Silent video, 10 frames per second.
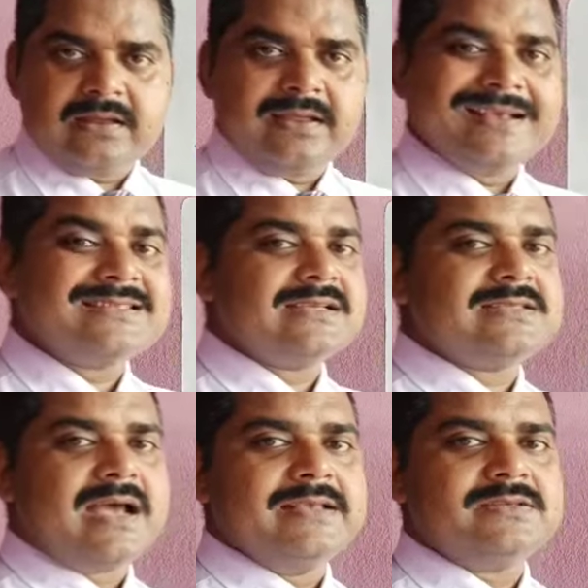
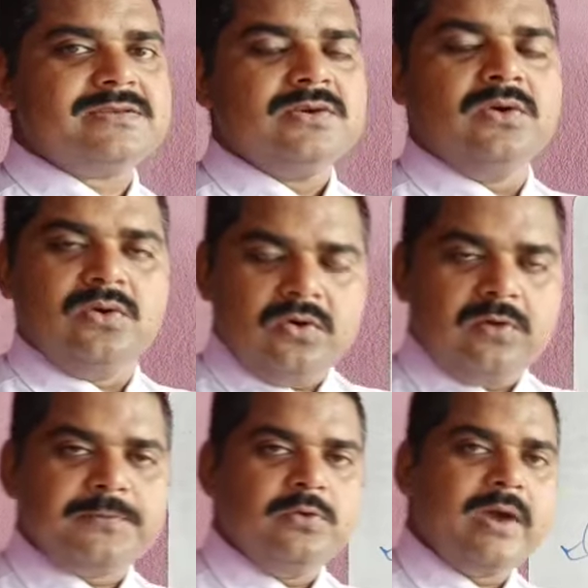exercise.
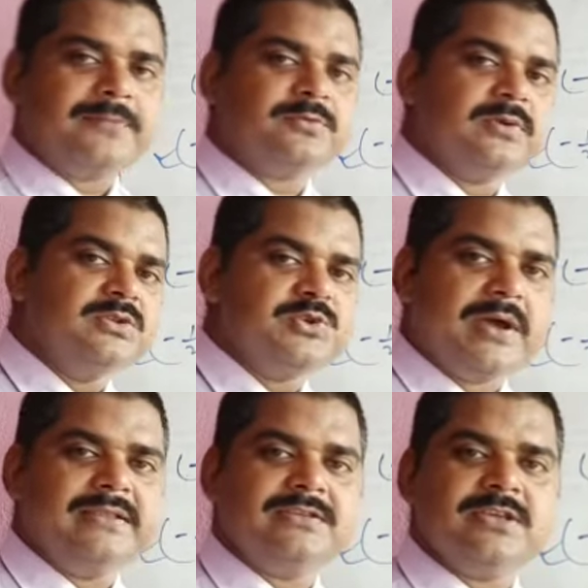Hope you have to
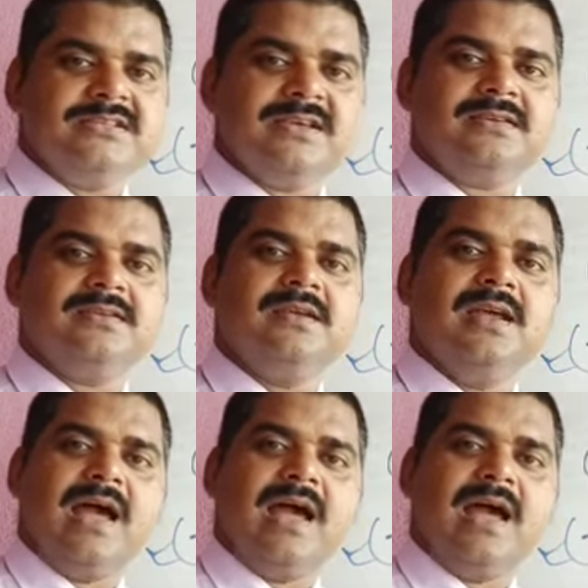enjoy this session,